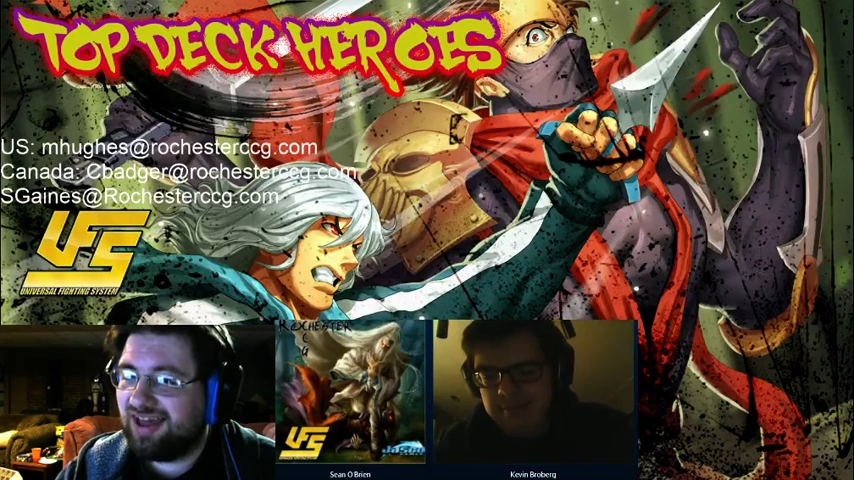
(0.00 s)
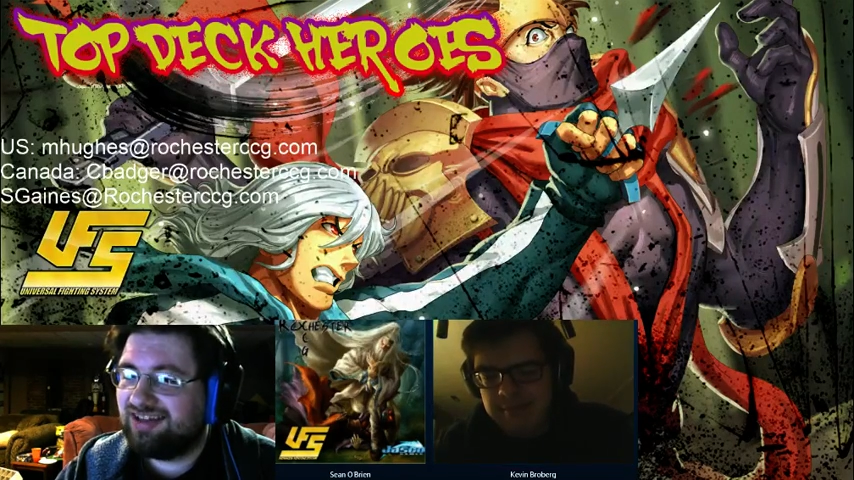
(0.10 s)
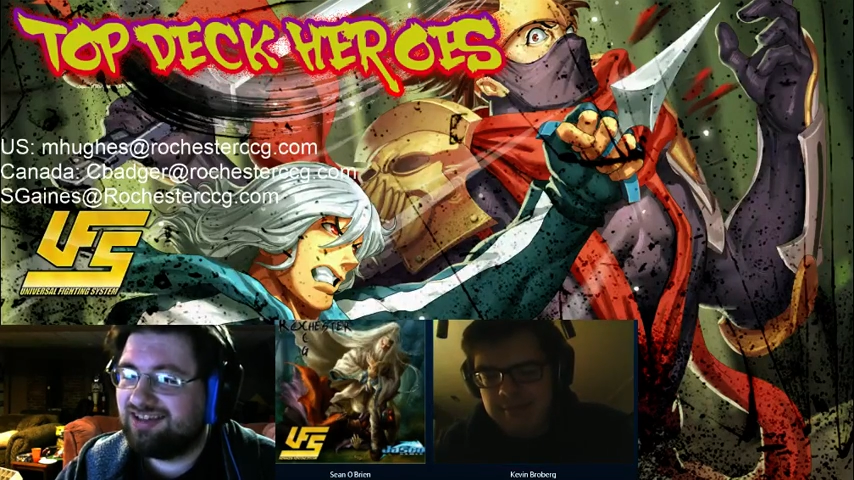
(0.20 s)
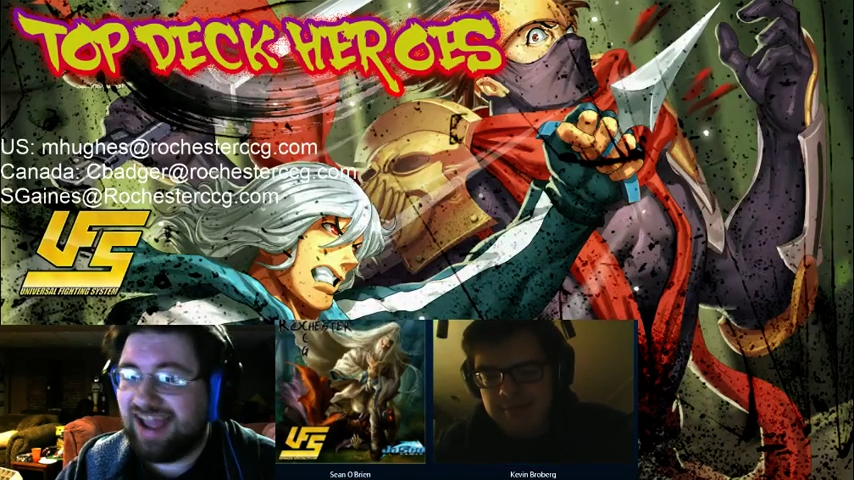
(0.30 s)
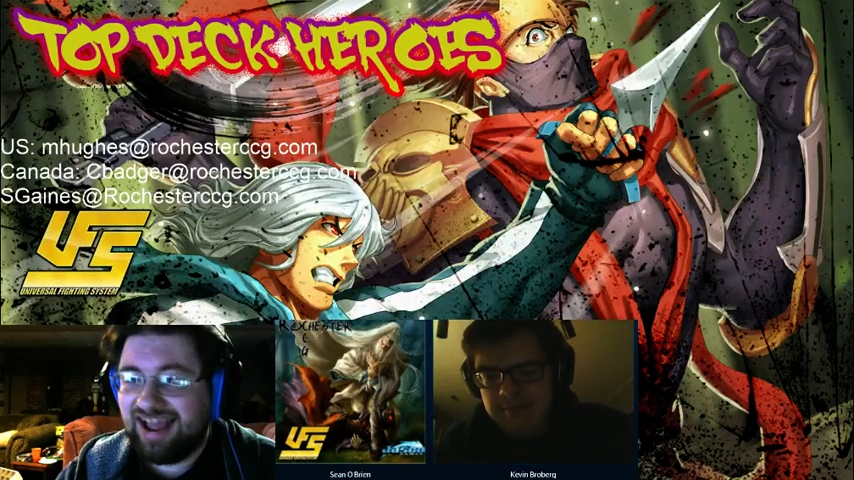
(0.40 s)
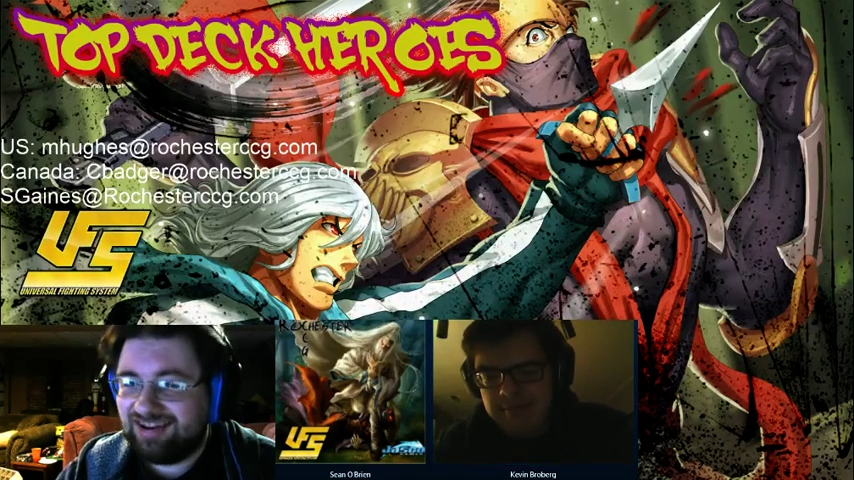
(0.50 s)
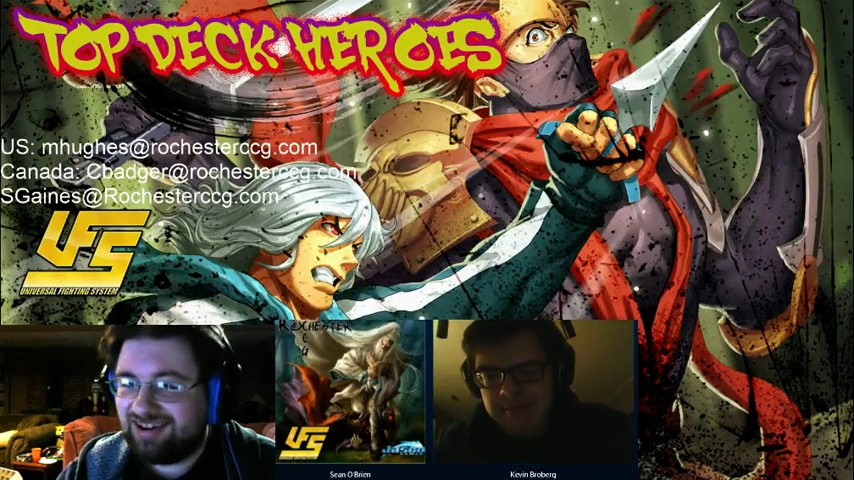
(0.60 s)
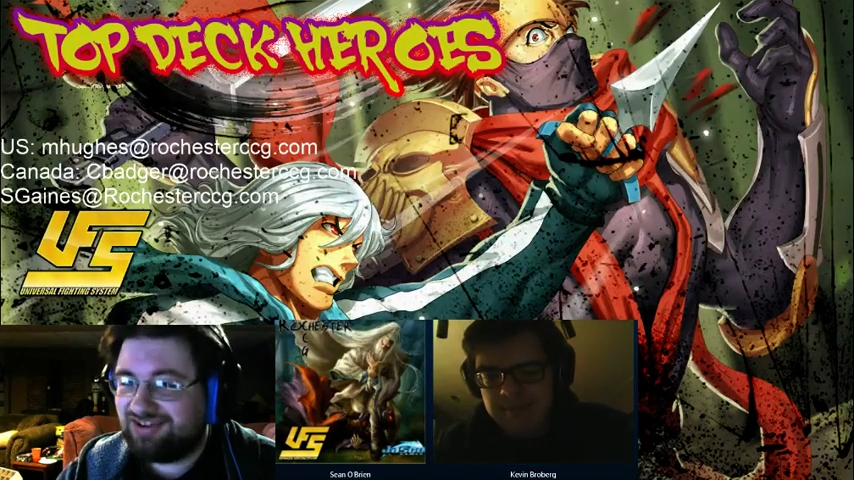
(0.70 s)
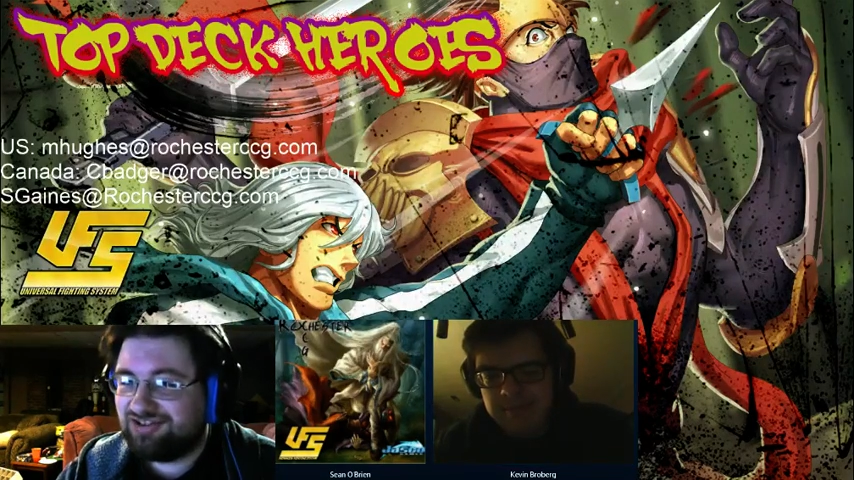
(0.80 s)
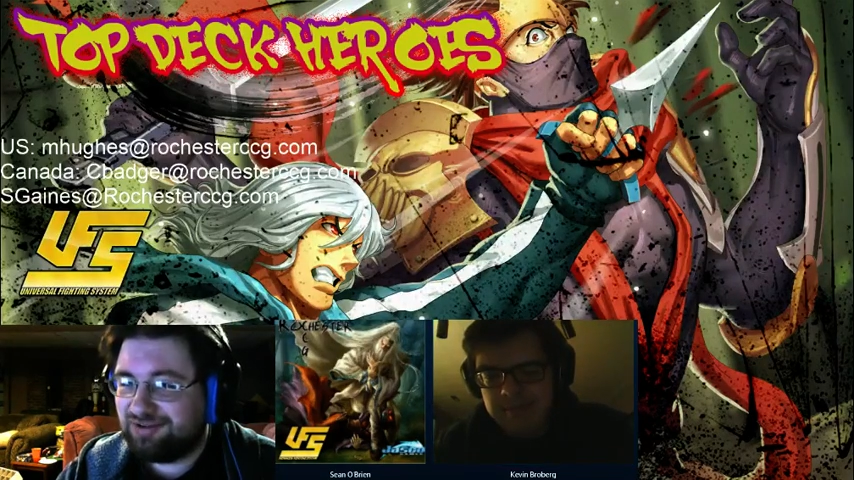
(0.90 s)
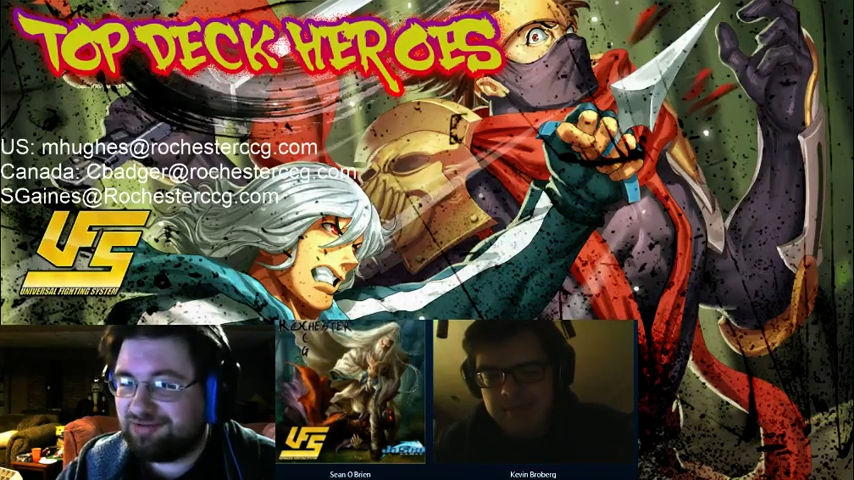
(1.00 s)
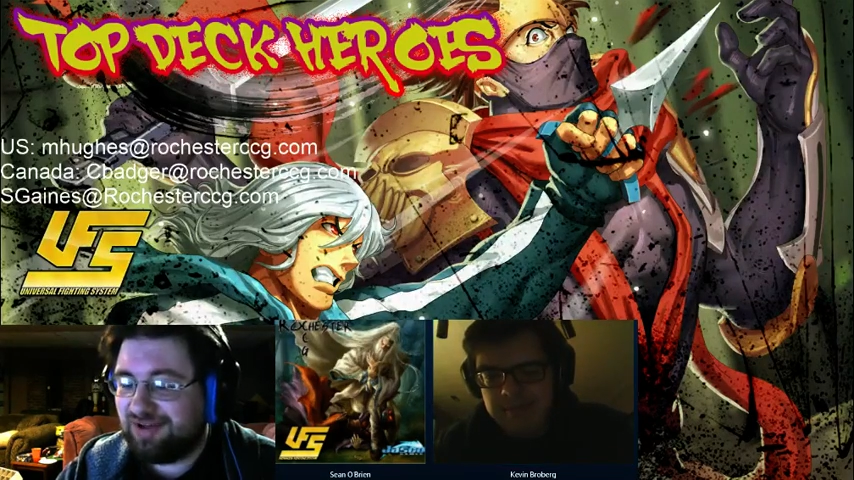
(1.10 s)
but then Dan didn't show up